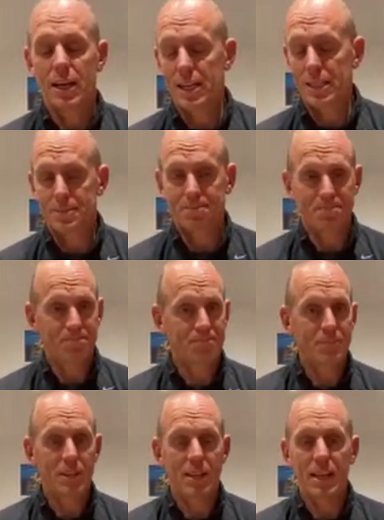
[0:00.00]

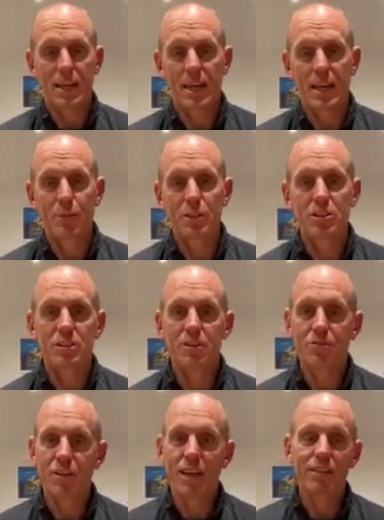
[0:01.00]
And we just
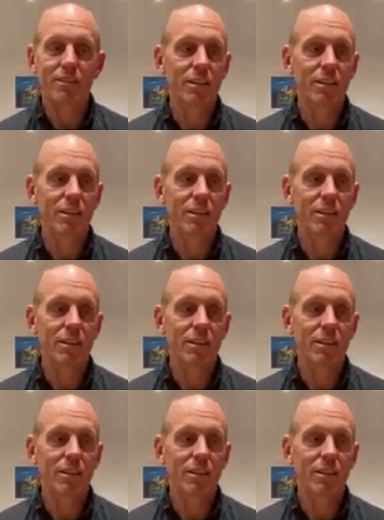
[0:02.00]
advance.